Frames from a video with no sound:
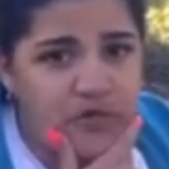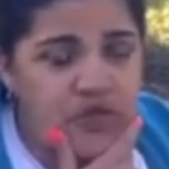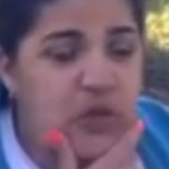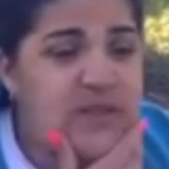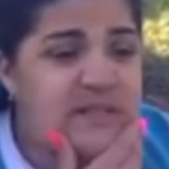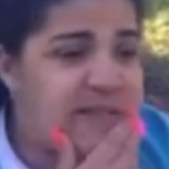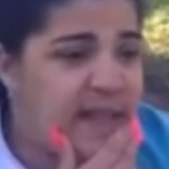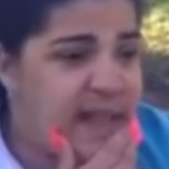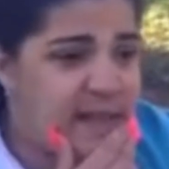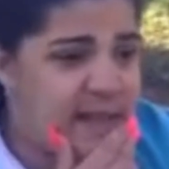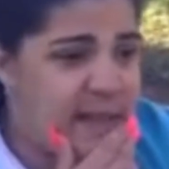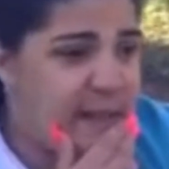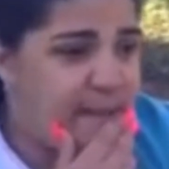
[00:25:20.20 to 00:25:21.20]
So in
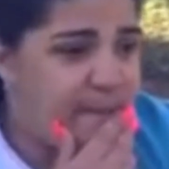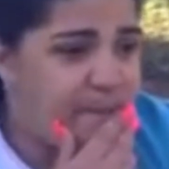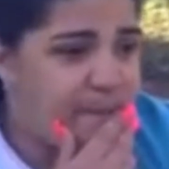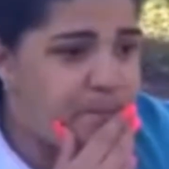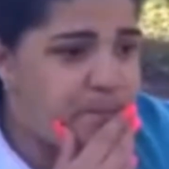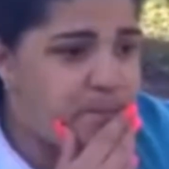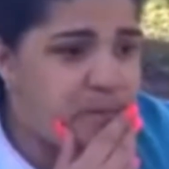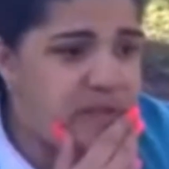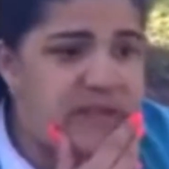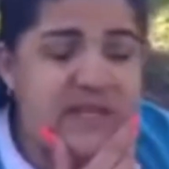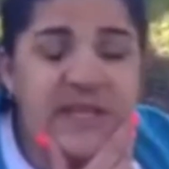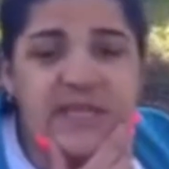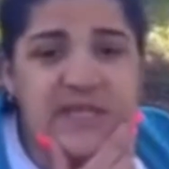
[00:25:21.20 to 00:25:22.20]
saying that,
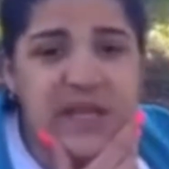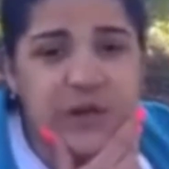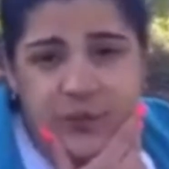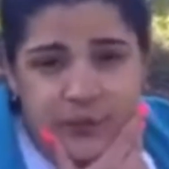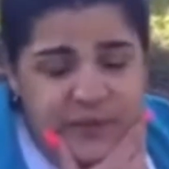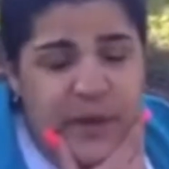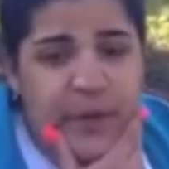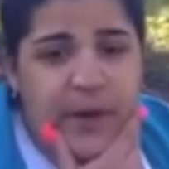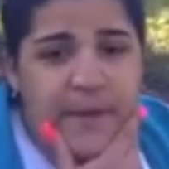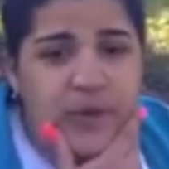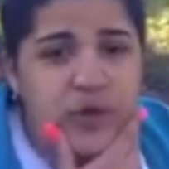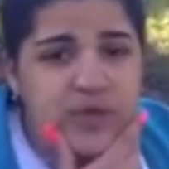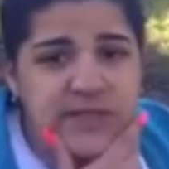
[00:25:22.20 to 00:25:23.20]
the things that
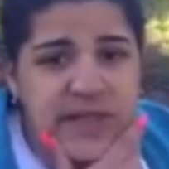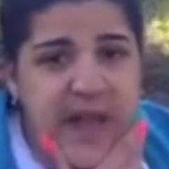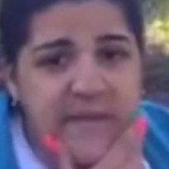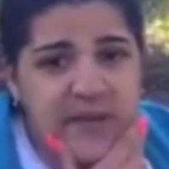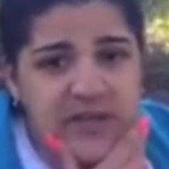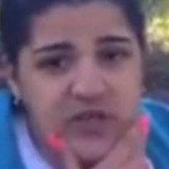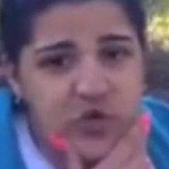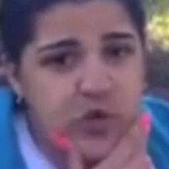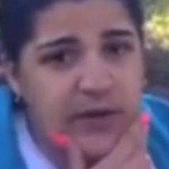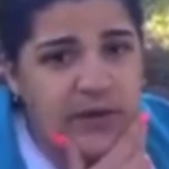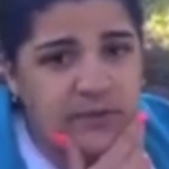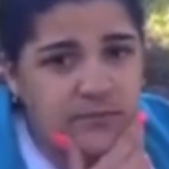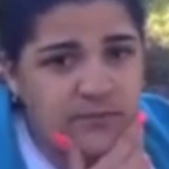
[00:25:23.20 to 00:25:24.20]
Raymond Lewis Ivy is
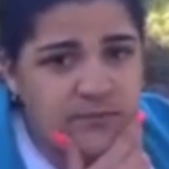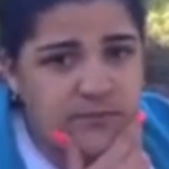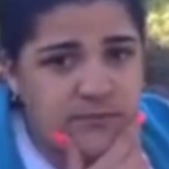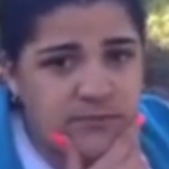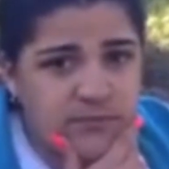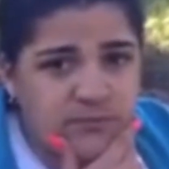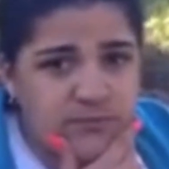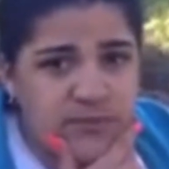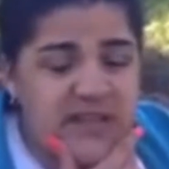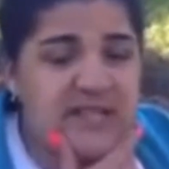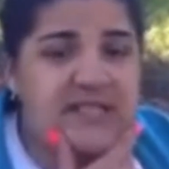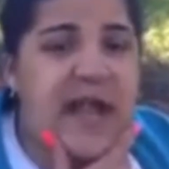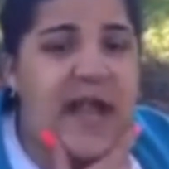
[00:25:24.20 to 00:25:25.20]
doing
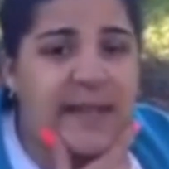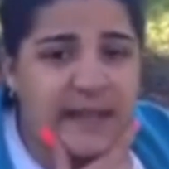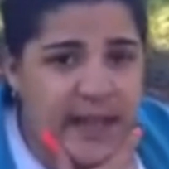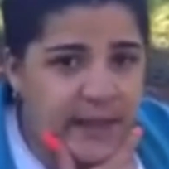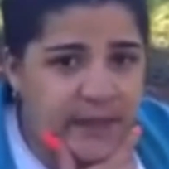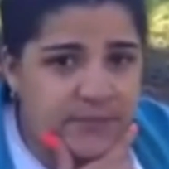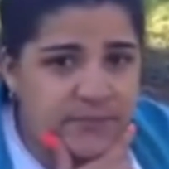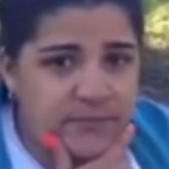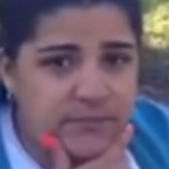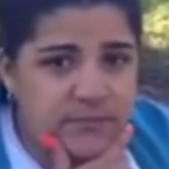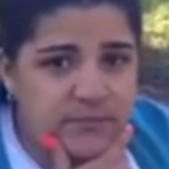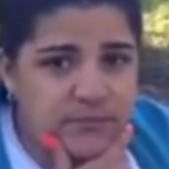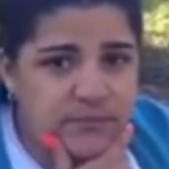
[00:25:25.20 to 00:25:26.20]
is godlike.
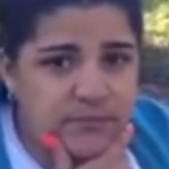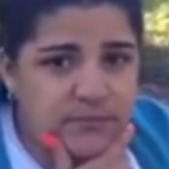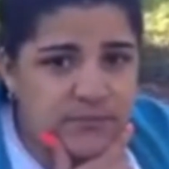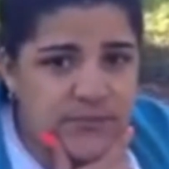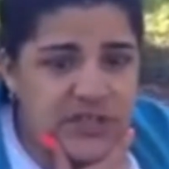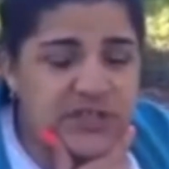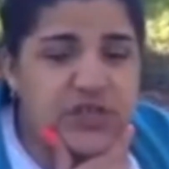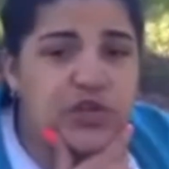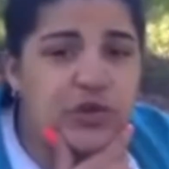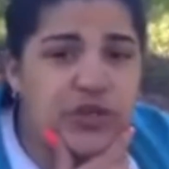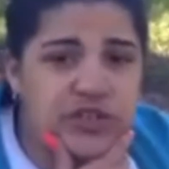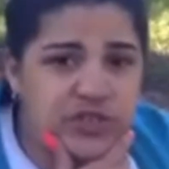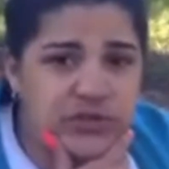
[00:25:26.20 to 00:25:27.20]
He's a
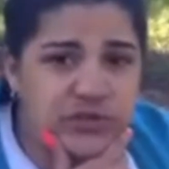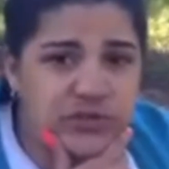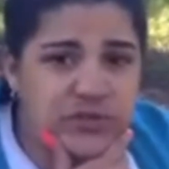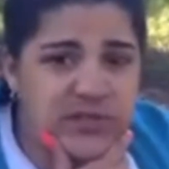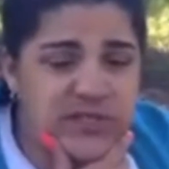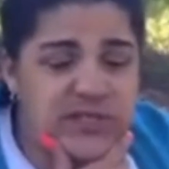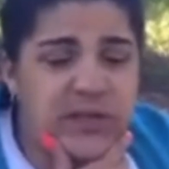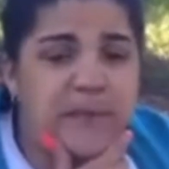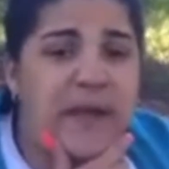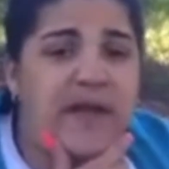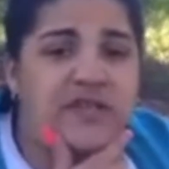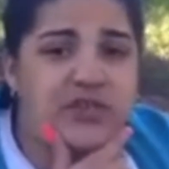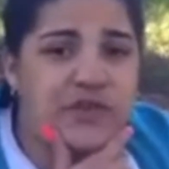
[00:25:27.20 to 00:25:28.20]
Christian, he's an
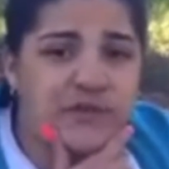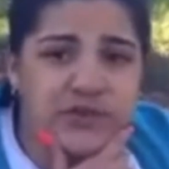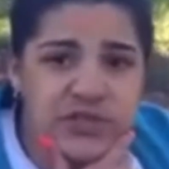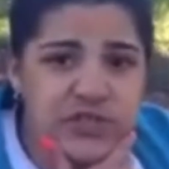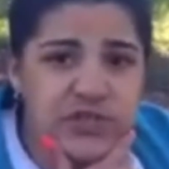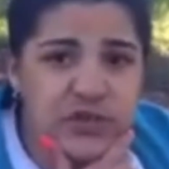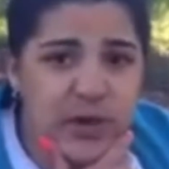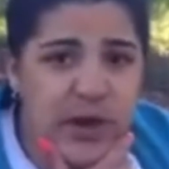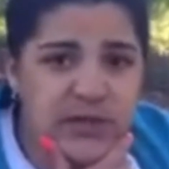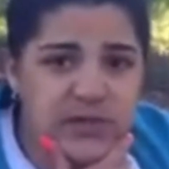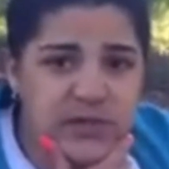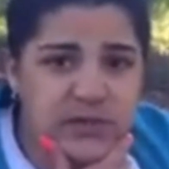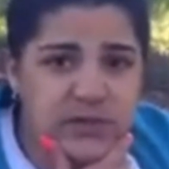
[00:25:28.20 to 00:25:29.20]
ambassador of Jesus
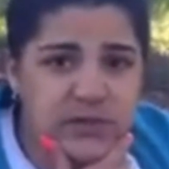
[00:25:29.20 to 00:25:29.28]
Christ,